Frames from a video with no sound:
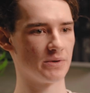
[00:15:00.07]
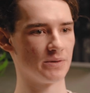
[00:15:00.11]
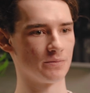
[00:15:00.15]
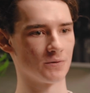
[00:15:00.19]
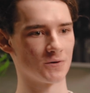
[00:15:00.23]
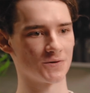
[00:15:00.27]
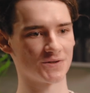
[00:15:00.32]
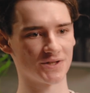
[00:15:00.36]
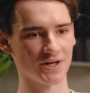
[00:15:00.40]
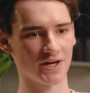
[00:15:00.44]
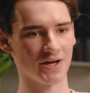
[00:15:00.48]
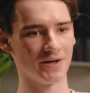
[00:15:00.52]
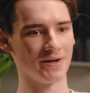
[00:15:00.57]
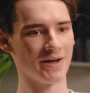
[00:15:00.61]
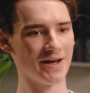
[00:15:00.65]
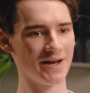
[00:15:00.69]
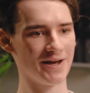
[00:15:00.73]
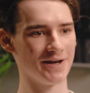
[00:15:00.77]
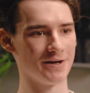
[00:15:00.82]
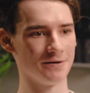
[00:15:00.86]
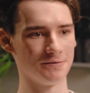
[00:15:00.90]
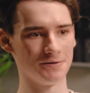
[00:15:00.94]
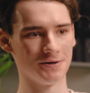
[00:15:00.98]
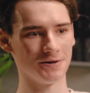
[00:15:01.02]
people are saying,
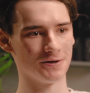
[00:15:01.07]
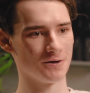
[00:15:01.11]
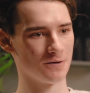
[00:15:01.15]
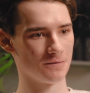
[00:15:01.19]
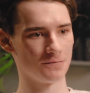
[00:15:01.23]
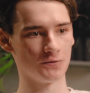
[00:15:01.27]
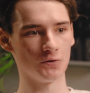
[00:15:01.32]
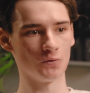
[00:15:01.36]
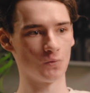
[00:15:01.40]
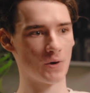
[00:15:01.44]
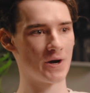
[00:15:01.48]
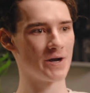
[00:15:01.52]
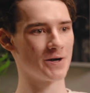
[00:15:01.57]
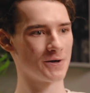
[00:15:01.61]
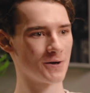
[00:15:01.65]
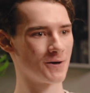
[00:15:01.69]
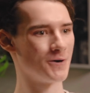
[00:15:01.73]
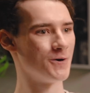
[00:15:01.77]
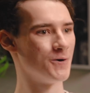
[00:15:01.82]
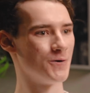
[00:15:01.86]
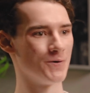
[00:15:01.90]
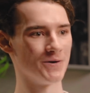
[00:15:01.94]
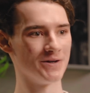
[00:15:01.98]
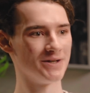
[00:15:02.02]
hey, if you write
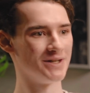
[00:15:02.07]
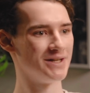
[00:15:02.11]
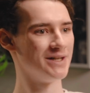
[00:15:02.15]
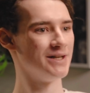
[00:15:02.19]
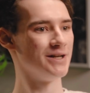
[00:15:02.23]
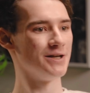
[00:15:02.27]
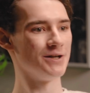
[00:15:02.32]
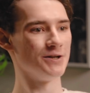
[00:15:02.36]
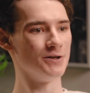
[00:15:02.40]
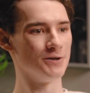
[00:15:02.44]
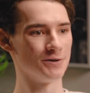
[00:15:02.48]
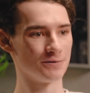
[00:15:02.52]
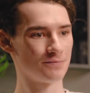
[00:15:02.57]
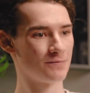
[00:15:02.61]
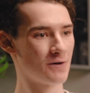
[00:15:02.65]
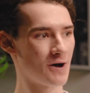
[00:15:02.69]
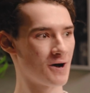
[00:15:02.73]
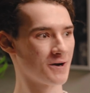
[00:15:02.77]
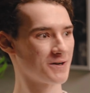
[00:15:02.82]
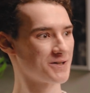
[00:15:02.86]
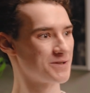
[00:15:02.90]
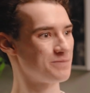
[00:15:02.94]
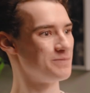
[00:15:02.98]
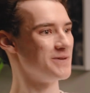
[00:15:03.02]
code, you're
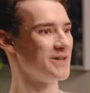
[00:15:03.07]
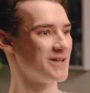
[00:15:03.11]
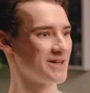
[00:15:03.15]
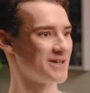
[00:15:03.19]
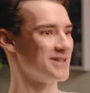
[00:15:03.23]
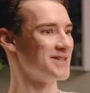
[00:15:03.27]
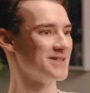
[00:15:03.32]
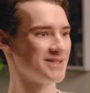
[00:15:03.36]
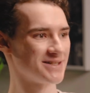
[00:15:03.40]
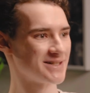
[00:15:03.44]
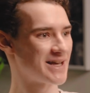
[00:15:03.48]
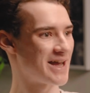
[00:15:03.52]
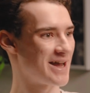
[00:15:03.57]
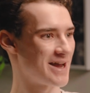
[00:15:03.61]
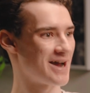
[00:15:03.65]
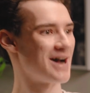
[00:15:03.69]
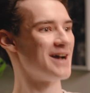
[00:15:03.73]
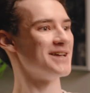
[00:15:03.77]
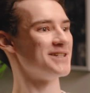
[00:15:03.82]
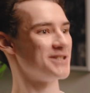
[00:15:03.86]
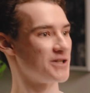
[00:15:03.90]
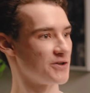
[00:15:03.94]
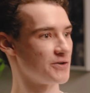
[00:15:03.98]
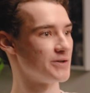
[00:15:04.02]
fucked because
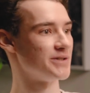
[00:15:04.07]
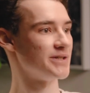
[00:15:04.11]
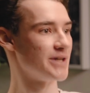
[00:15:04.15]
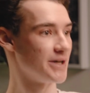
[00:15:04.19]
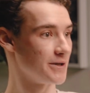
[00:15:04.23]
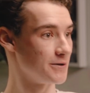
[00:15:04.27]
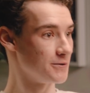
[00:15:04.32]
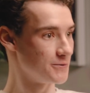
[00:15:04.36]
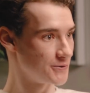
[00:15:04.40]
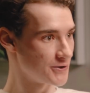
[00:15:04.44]
AI is here to take your